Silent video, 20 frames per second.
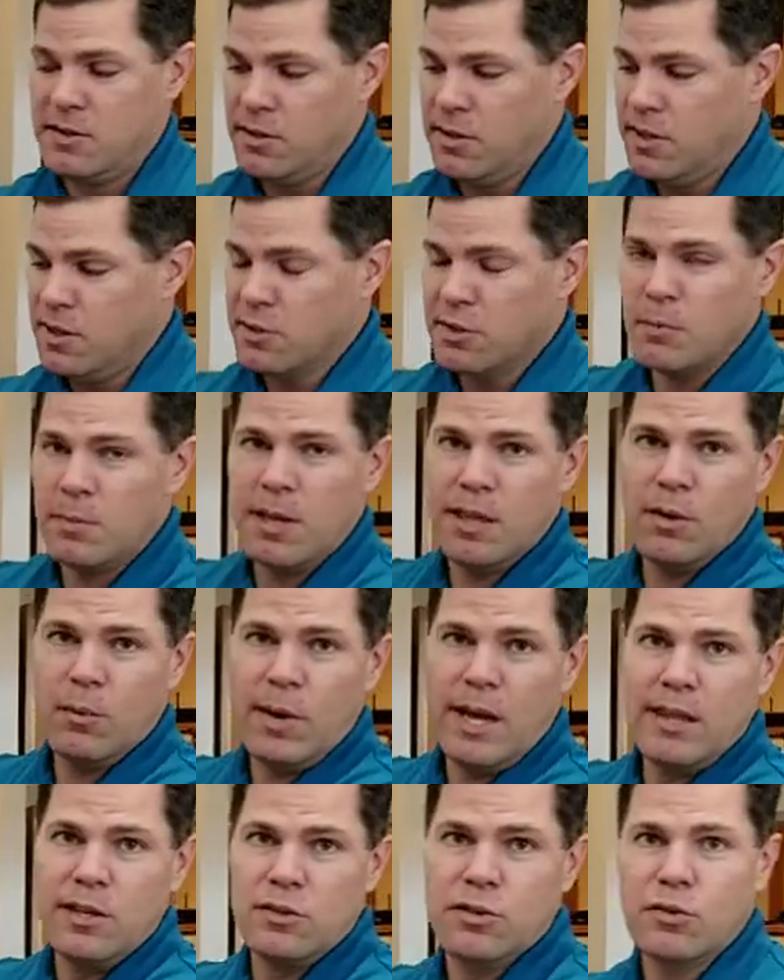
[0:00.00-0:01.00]
So this will be the
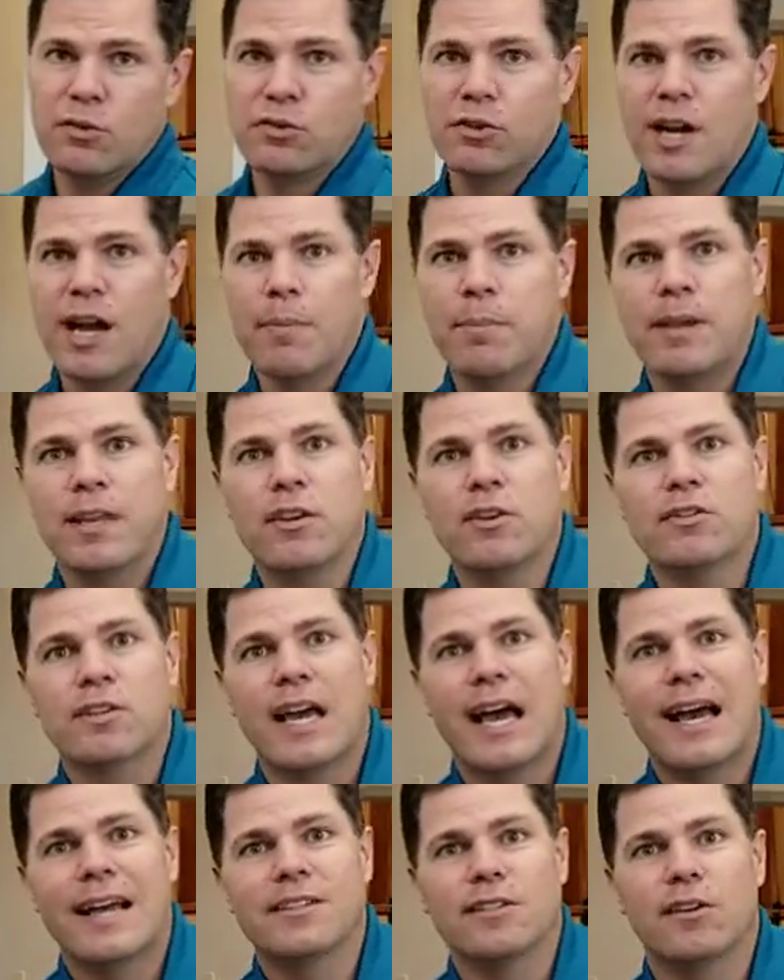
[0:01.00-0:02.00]
way that you'll drop in your
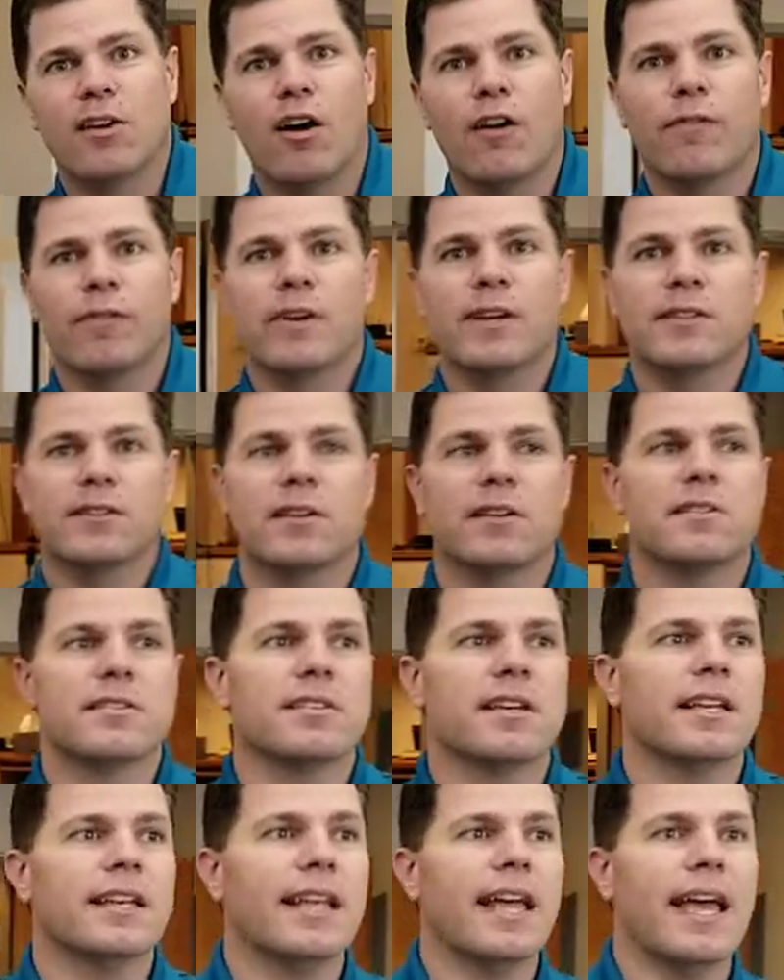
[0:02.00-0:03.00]
tithes and offerings on
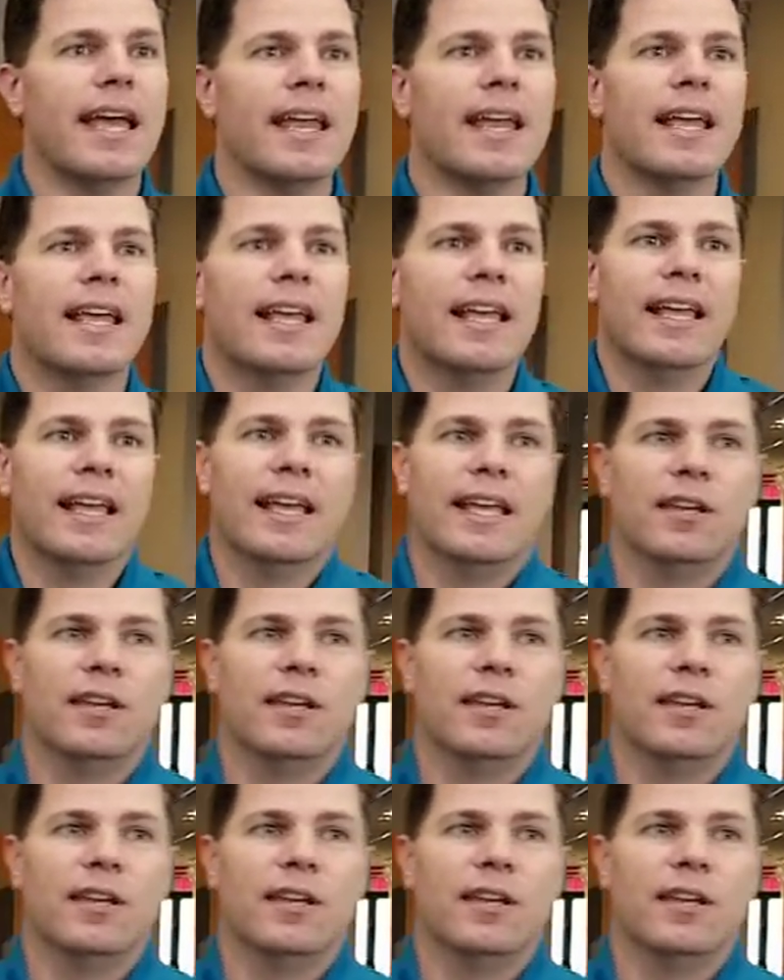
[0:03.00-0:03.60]
Sunday.